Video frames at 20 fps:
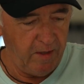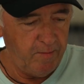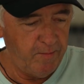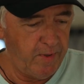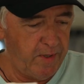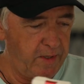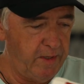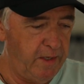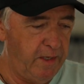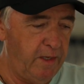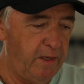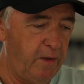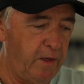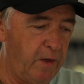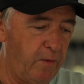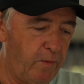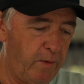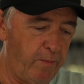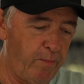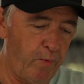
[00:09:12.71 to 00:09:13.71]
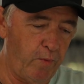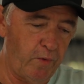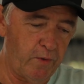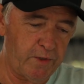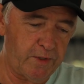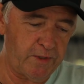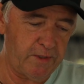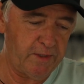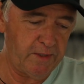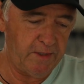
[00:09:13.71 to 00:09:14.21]
But yeah, we
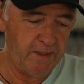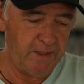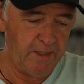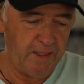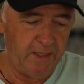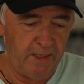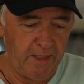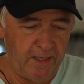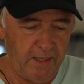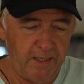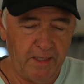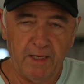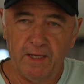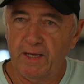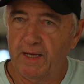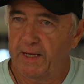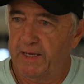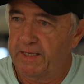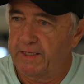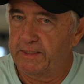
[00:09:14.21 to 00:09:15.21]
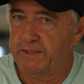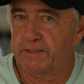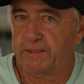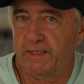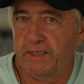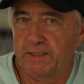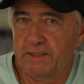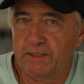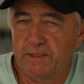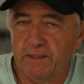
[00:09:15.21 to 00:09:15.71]
bought a
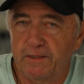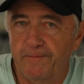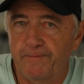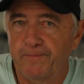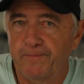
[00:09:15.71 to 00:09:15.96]
set